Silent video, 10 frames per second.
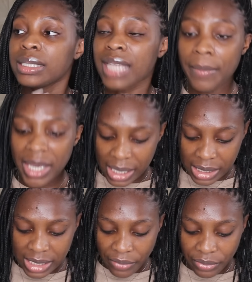
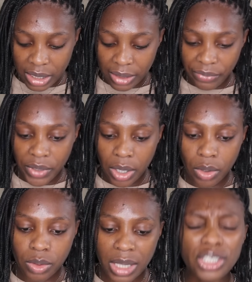Demi definitely
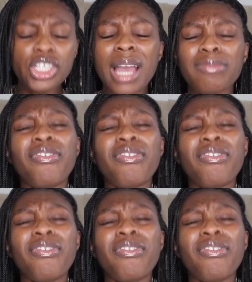feels, and she,